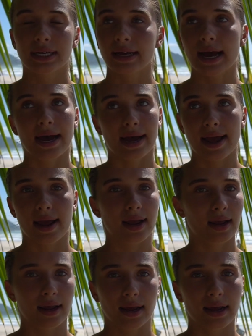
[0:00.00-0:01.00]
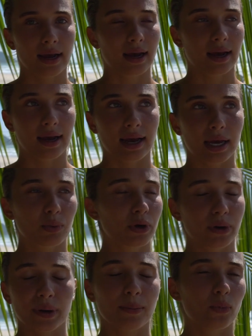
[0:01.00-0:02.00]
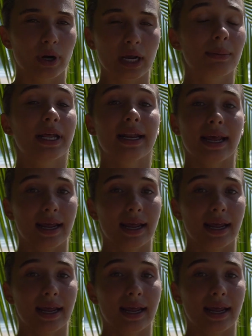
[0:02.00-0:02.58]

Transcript: and I I would rec recommend